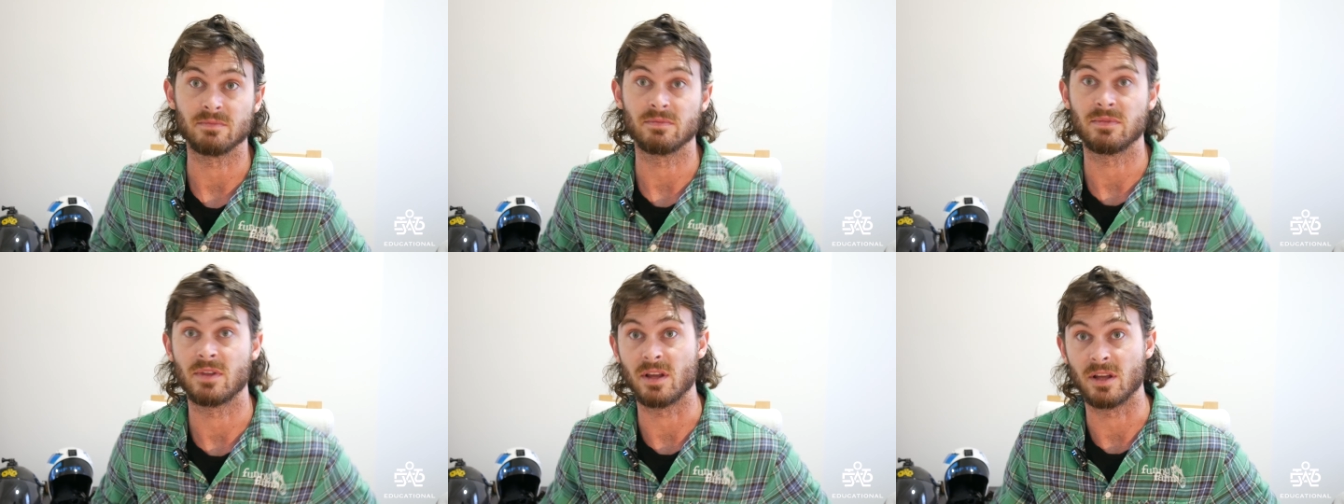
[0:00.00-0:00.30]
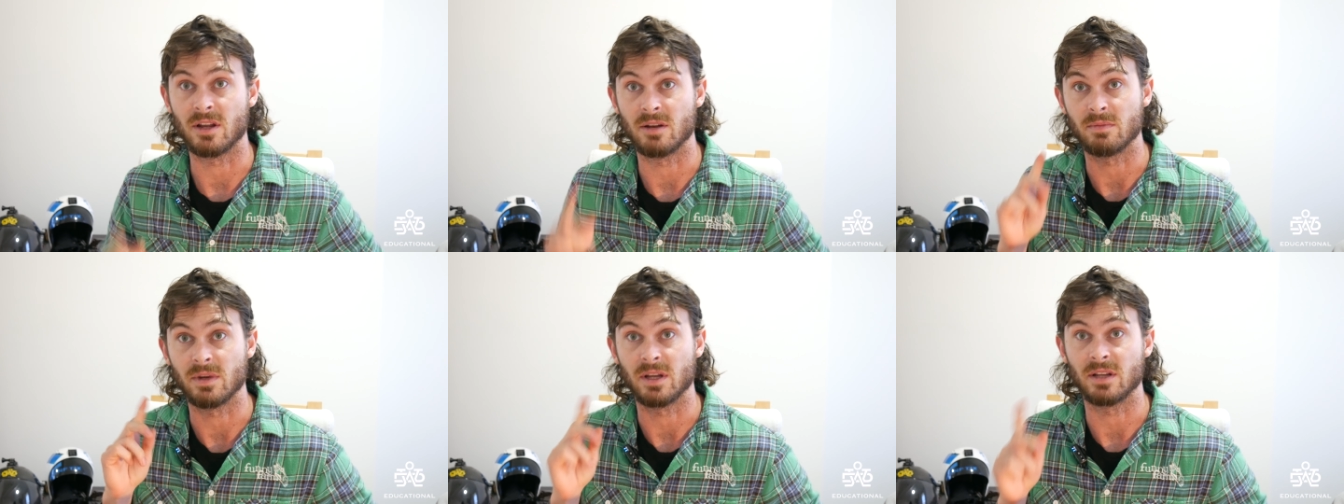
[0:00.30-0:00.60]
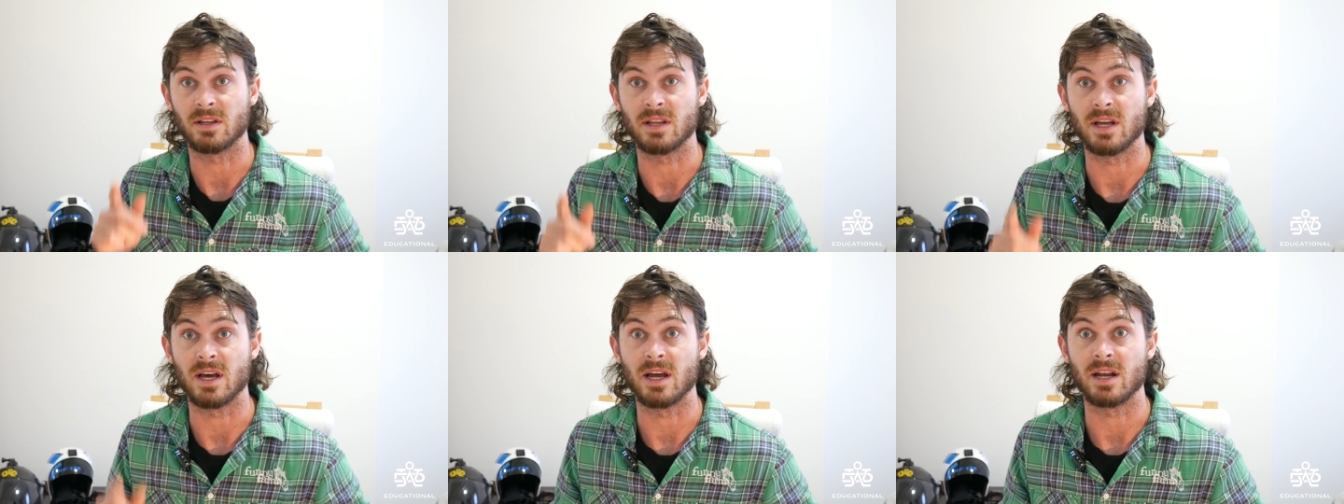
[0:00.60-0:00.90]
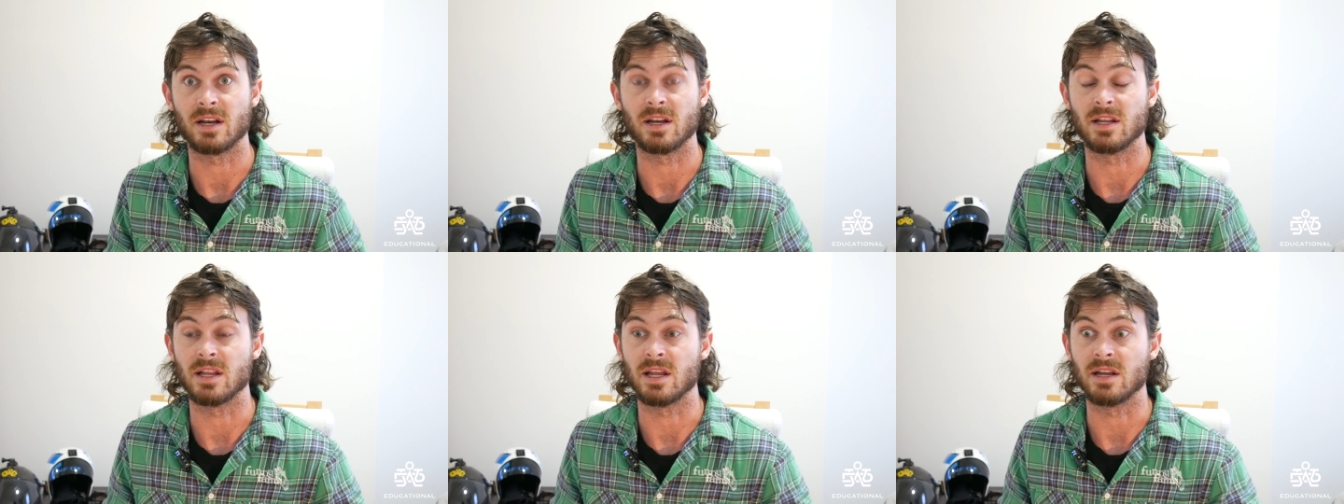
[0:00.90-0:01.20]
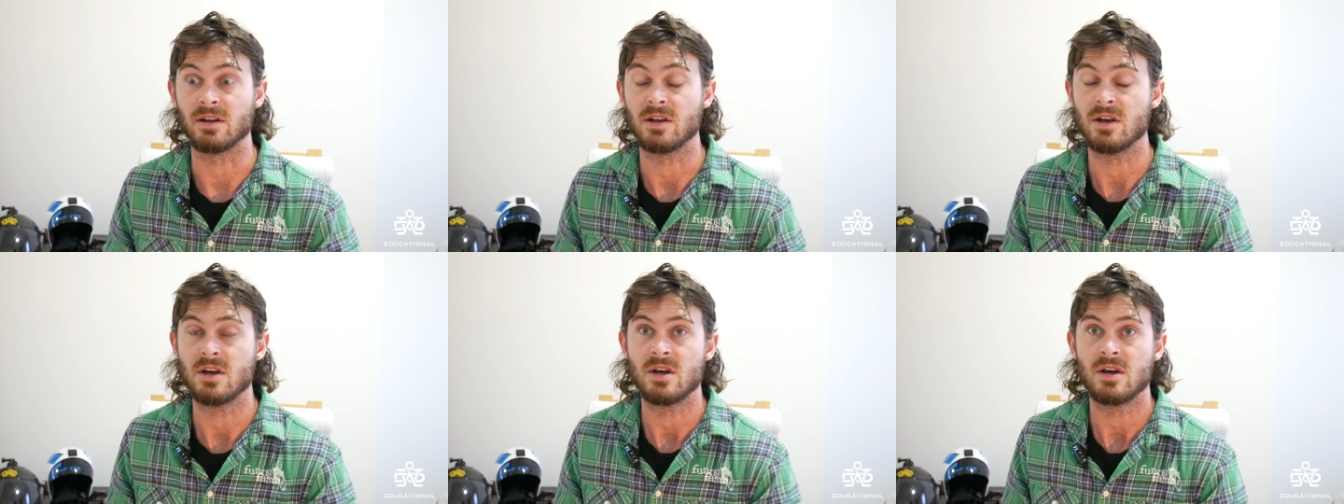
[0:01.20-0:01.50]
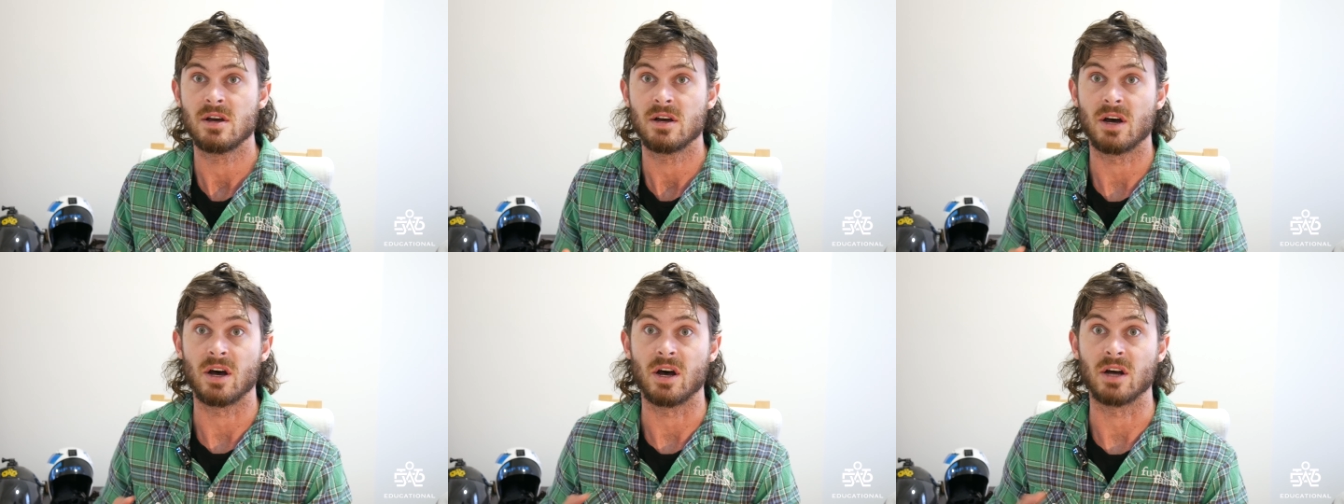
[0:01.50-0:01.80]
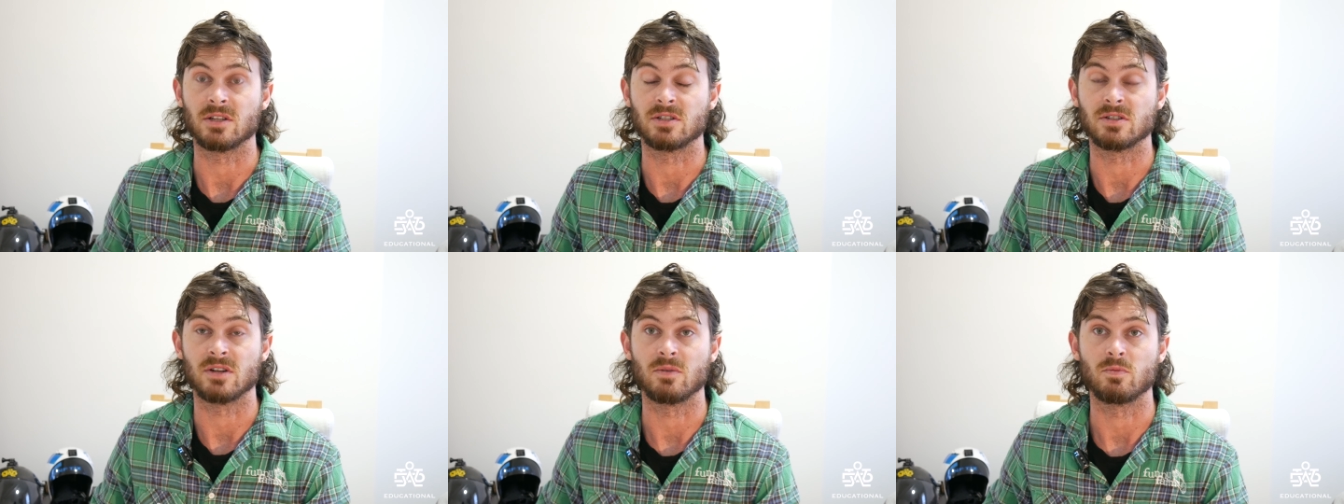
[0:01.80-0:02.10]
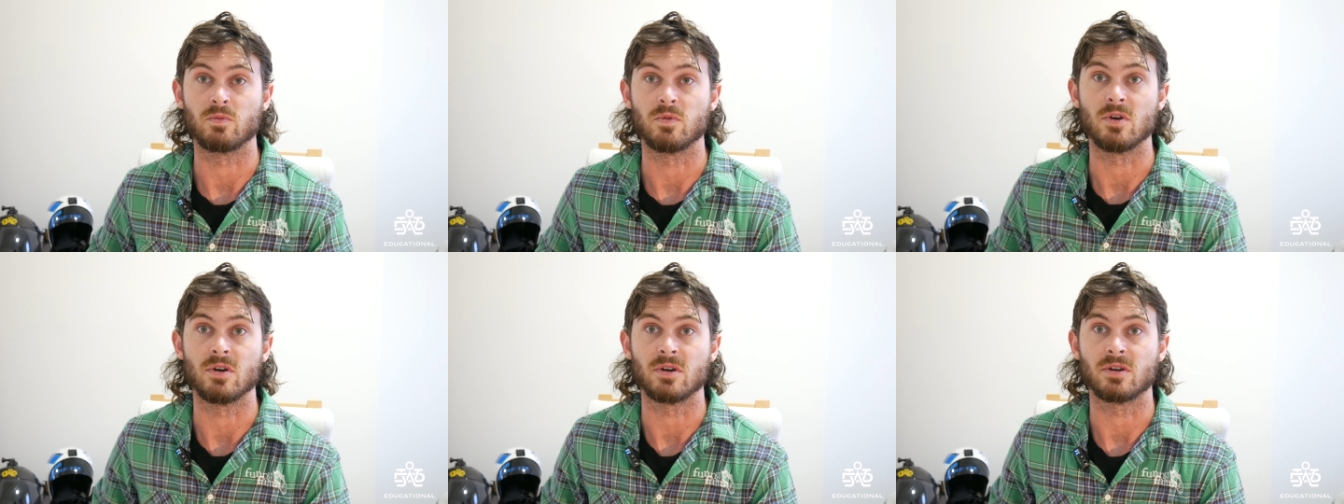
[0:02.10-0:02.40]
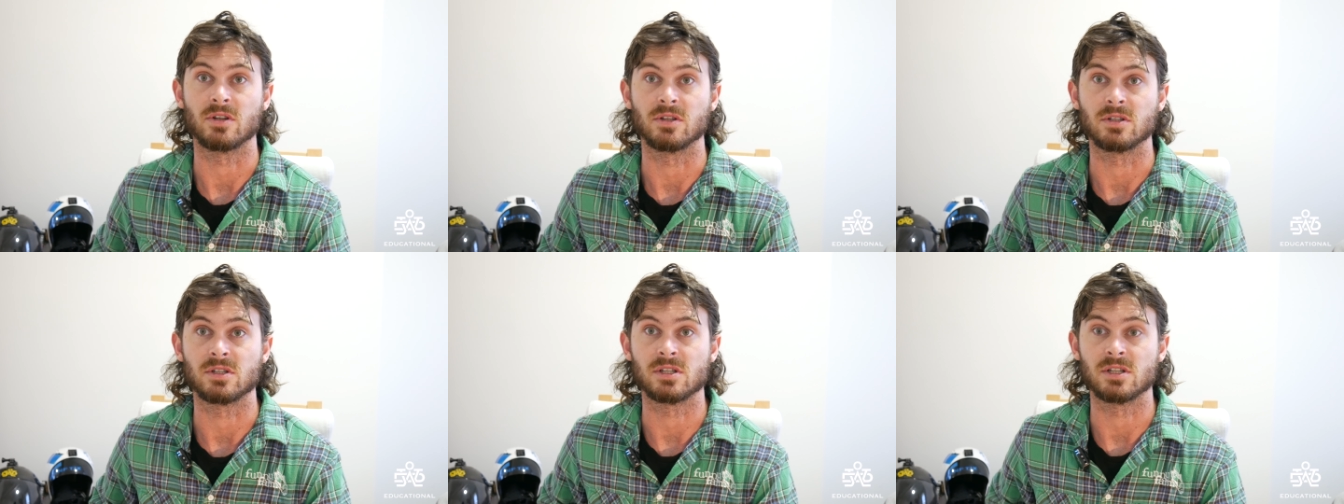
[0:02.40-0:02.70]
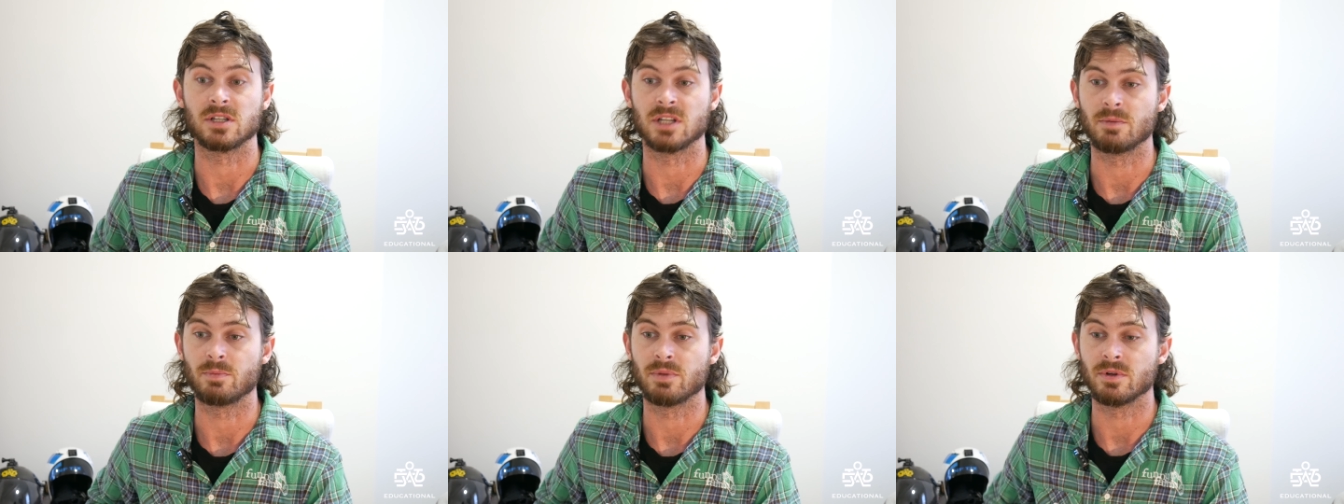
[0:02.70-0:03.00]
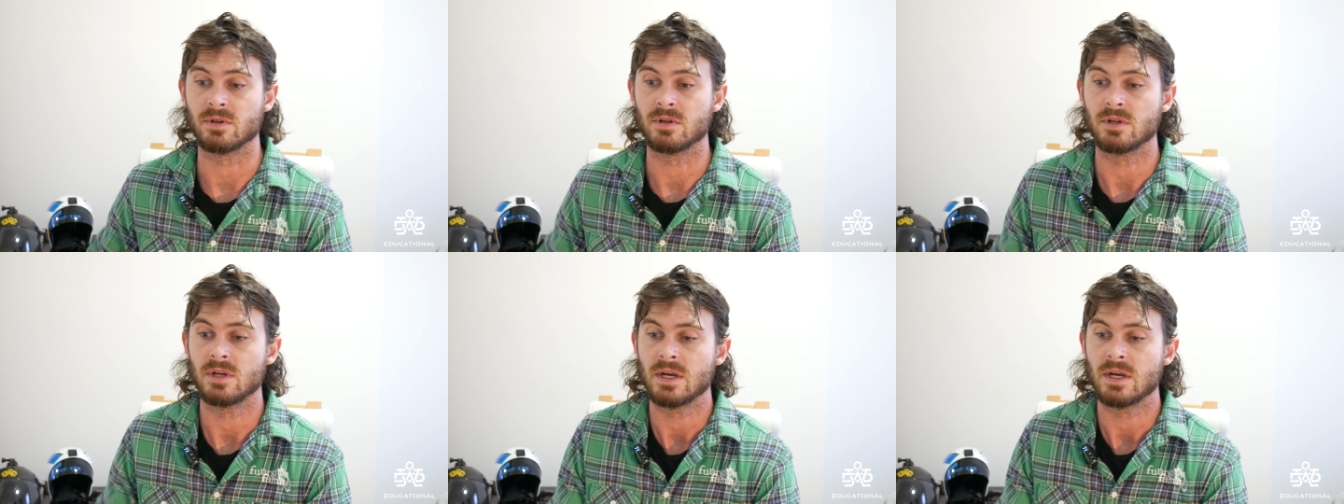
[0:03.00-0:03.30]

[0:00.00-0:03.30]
thinking about that, and then, oh, it's not working, it's slipping.